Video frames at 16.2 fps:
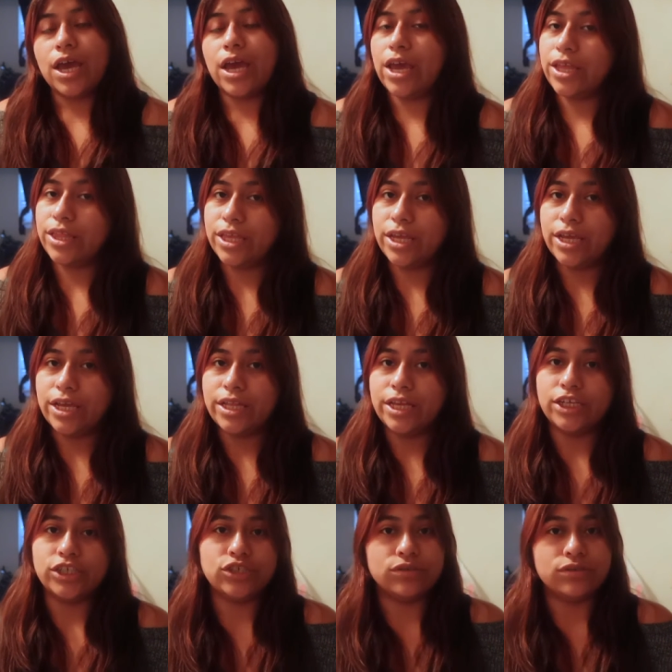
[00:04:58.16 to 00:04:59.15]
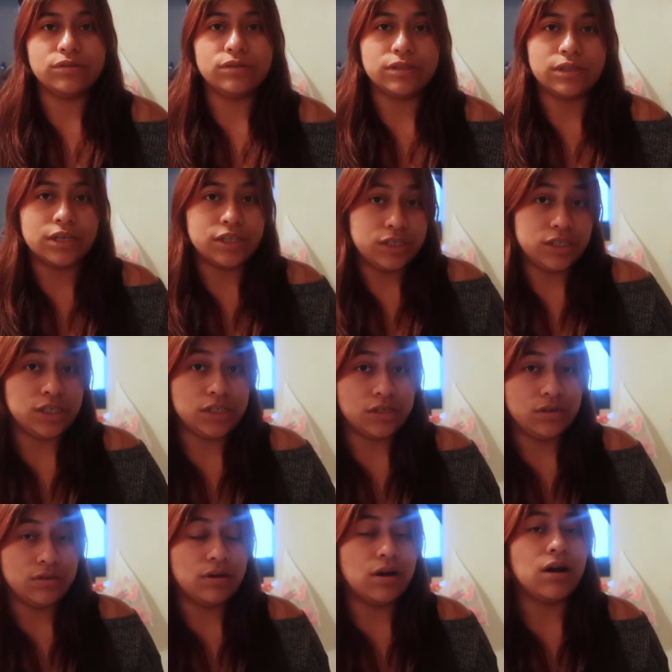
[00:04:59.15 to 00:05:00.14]
and then it should
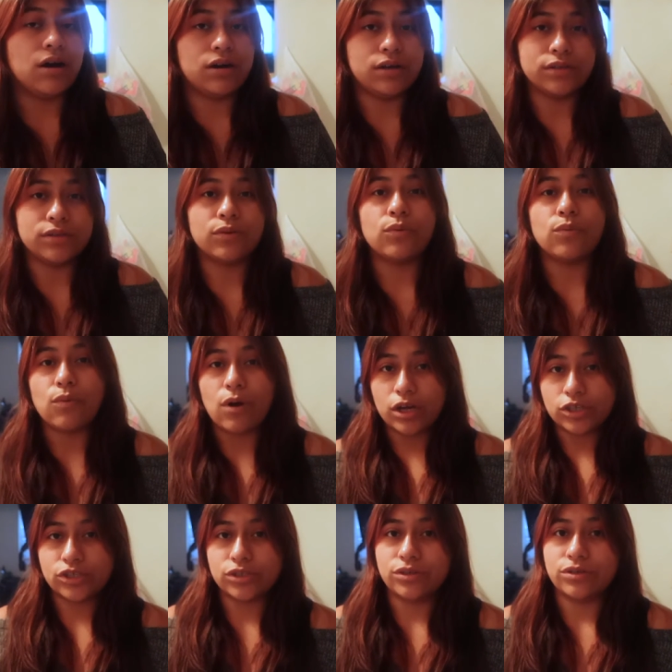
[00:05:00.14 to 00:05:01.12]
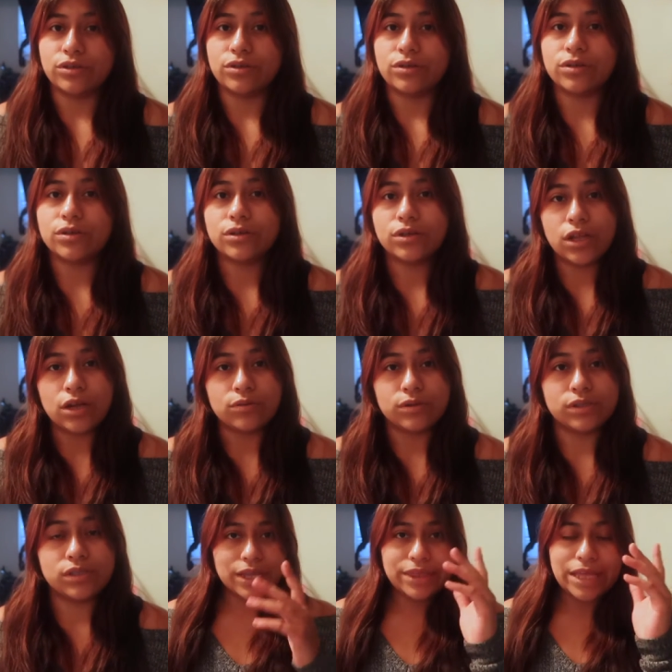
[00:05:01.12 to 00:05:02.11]
continue on washing your
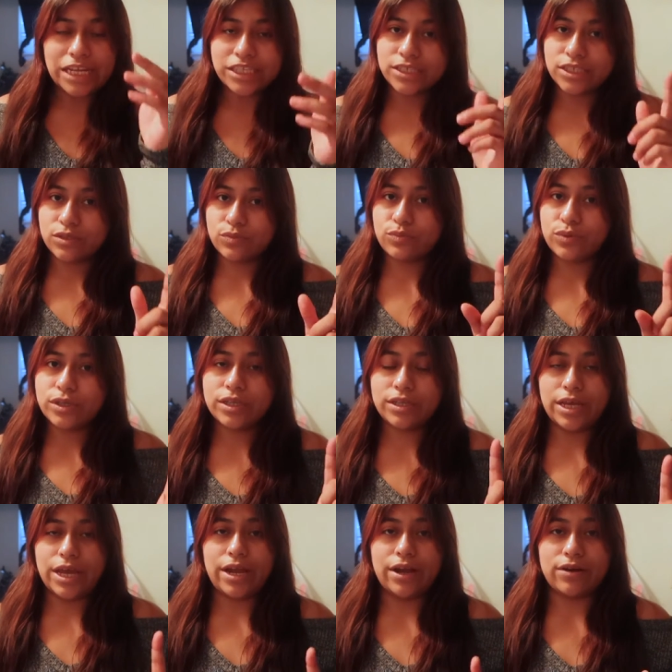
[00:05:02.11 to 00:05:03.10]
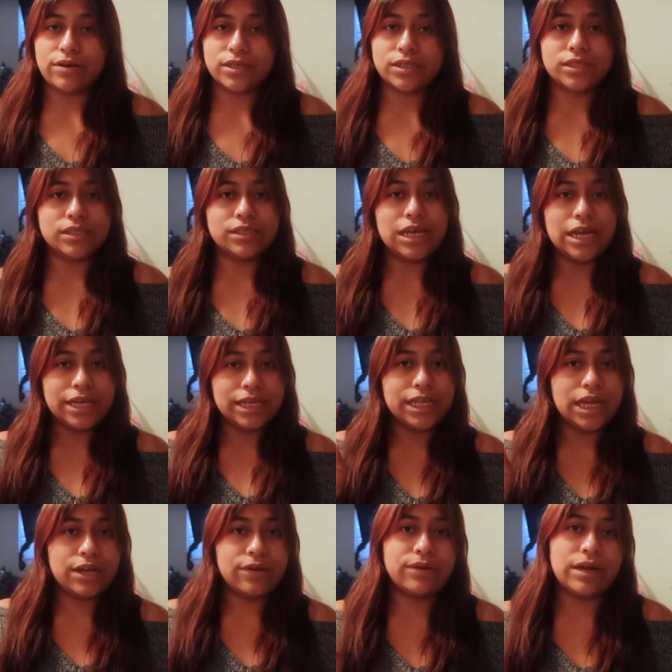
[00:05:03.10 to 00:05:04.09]
clothes. That's just one of the errors. The
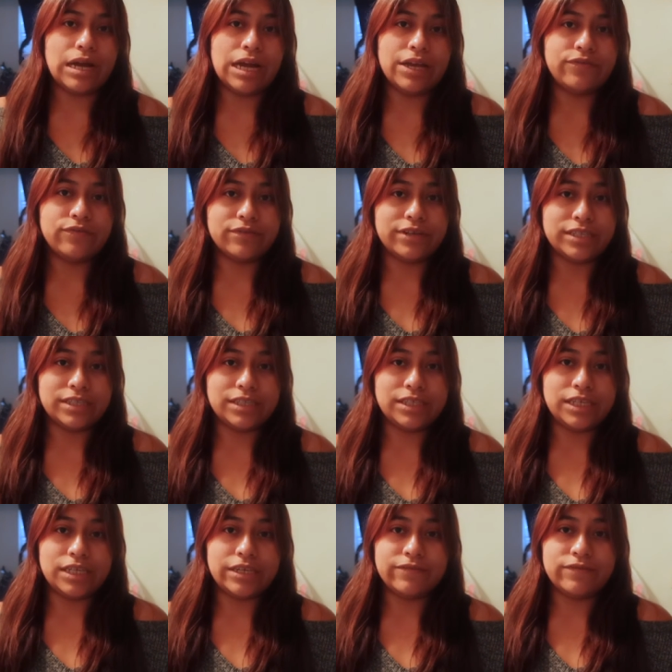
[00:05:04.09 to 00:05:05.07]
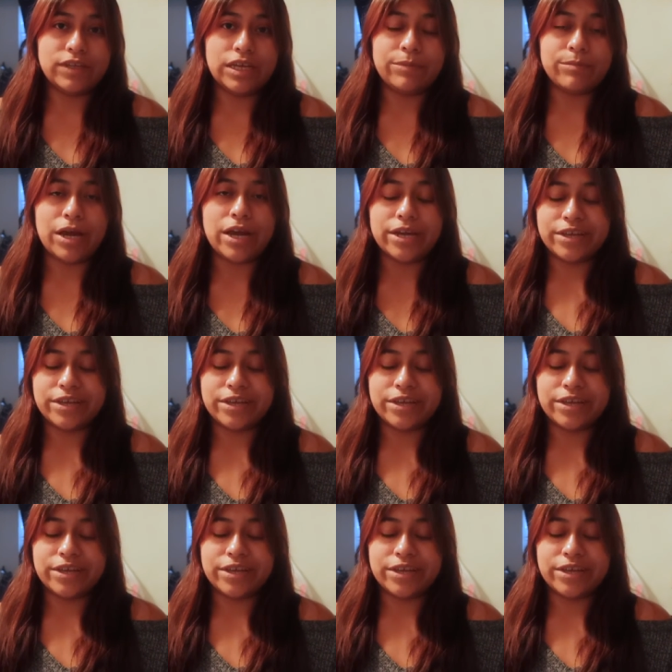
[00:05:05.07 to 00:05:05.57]
second error I've received in my